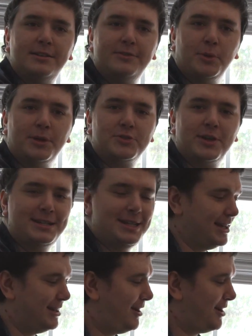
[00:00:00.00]
you want to drink
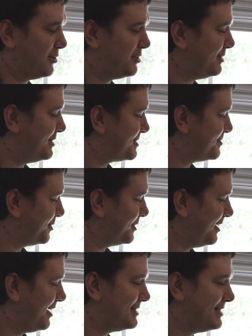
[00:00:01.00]
tea along with me this morning,